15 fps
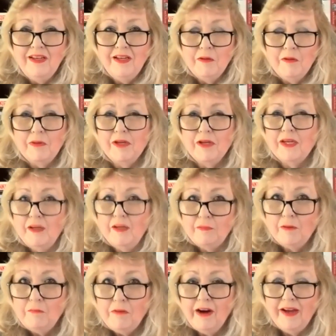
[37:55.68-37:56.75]
But keep
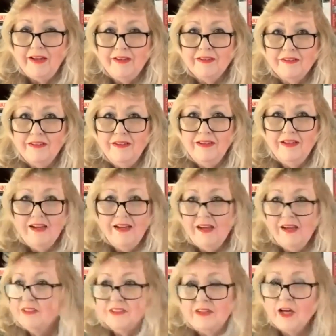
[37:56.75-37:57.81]
in mind,
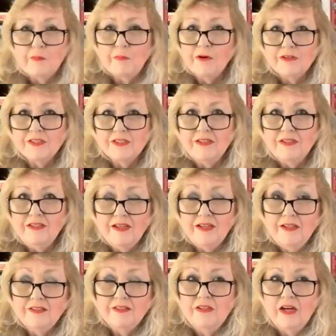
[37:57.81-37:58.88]
it's not a person.
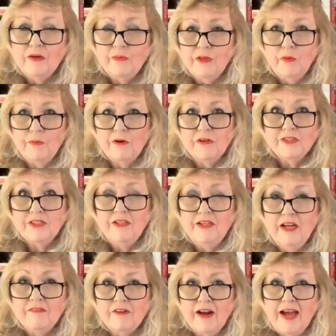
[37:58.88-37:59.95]
It's not a real person. It
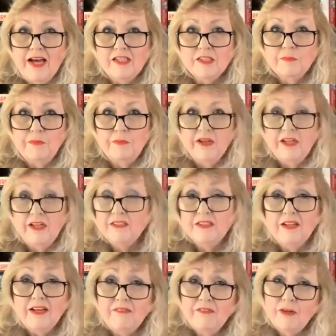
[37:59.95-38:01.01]
never has been. It's
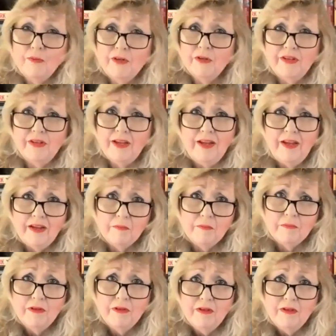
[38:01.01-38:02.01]
not even a real name.